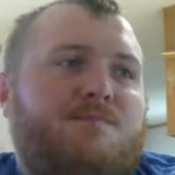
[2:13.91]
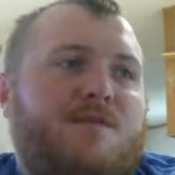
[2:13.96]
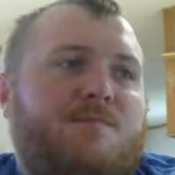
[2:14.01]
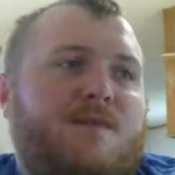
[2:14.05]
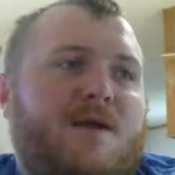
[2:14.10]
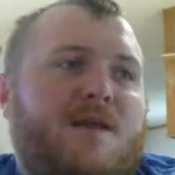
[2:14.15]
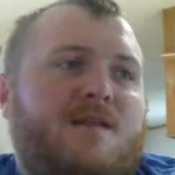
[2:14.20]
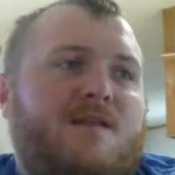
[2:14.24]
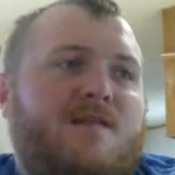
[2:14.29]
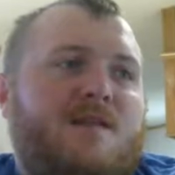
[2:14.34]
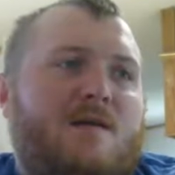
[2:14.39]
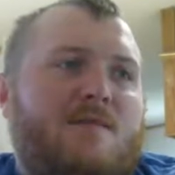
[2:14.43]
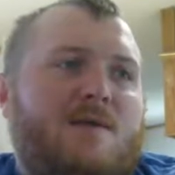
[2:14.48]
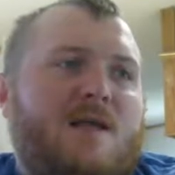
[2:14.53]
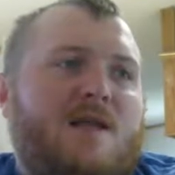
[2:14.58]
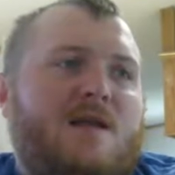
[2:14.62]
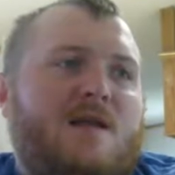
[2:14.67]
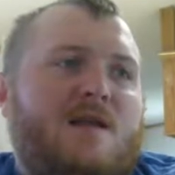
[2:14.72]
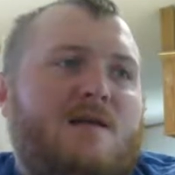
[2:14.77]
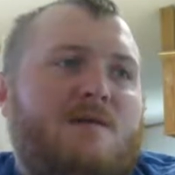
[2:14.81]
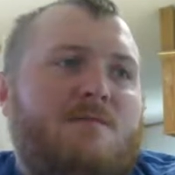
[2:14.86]
spend a
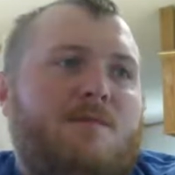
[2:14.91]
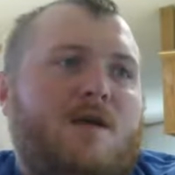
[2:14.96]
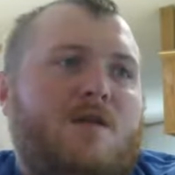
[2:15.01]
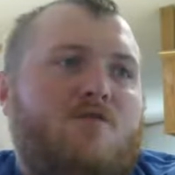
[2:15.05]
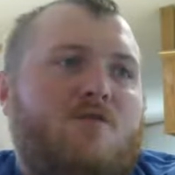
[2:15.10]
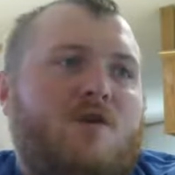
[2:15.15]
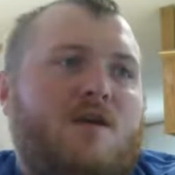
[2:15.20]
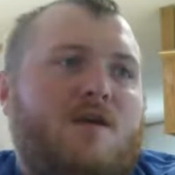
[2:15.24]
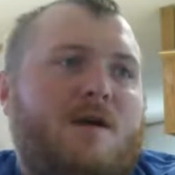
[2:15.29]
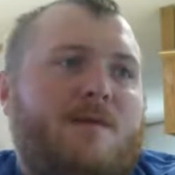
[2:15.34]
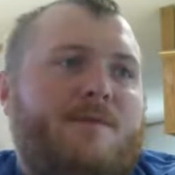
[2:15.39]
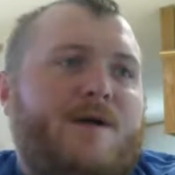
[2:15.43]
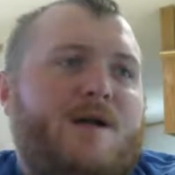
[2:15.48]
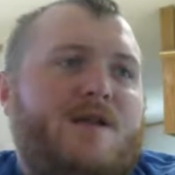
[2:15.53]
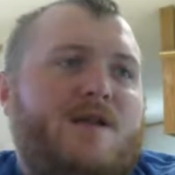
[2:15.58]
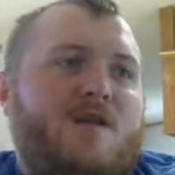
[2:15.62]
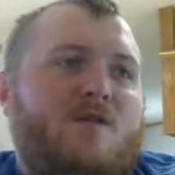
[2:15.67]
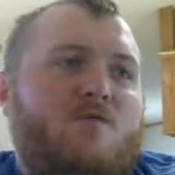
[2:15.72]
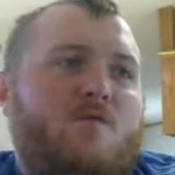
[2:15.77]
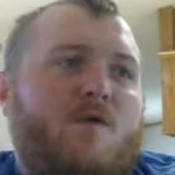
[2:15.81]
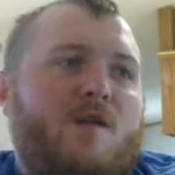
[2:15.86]
settlement in a military compound
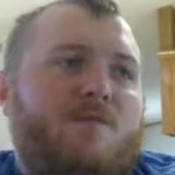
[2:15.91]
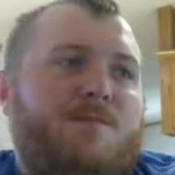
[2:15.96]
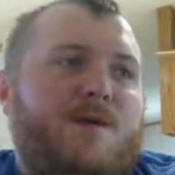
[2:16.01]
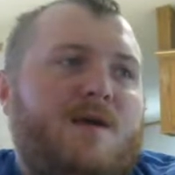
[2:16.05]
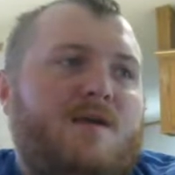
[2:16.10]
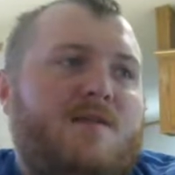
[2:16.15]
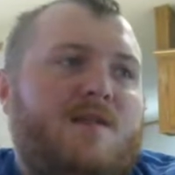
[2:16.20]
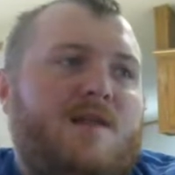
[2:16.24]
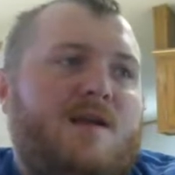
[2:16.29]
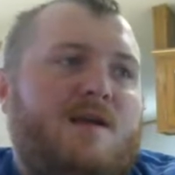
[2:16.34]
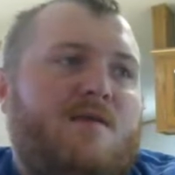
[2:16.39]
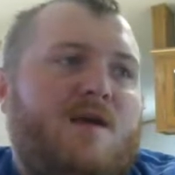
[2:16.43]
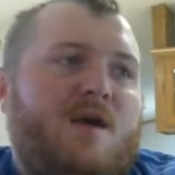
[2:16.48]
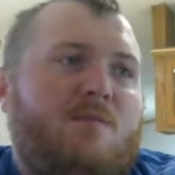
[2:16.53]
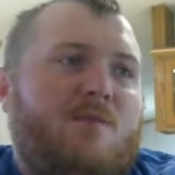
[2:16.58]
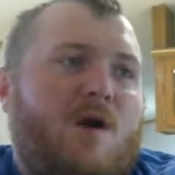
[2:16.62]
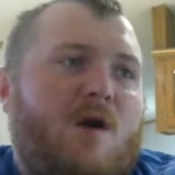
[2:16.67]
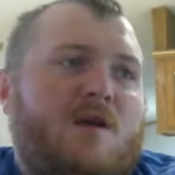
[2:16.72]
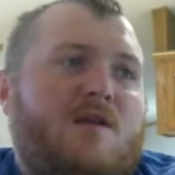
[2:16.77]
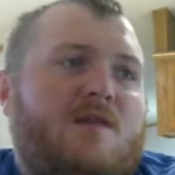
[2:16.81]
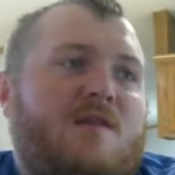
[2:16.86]
in the West Bank city of
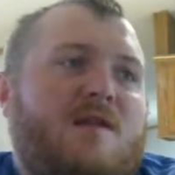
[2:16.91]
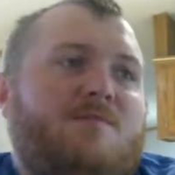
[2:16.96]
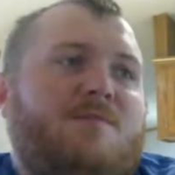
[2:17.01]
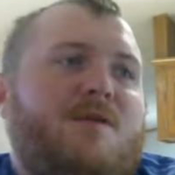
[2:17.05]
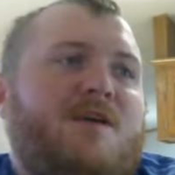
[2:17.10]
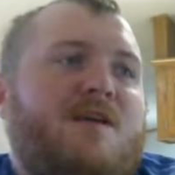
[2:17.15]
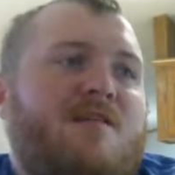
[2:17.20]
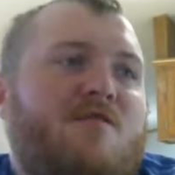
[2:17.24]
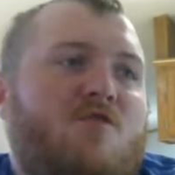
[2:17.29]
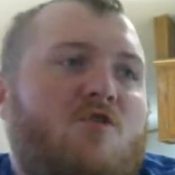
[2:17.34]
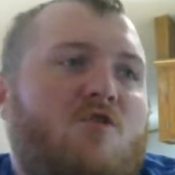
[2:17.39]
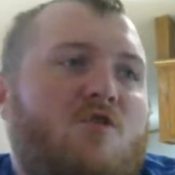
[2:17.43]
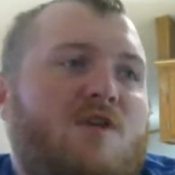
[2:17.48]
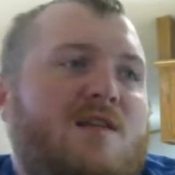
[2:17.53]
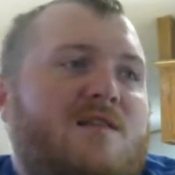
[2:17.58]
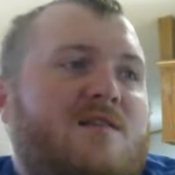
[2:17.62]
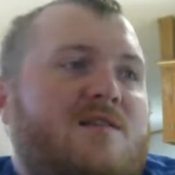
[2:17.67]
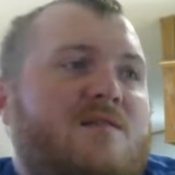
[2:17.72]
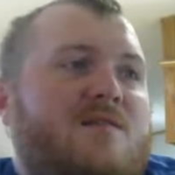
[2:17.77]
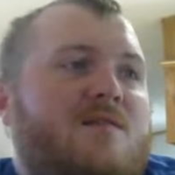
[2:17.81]
Hebron are deeply concerning.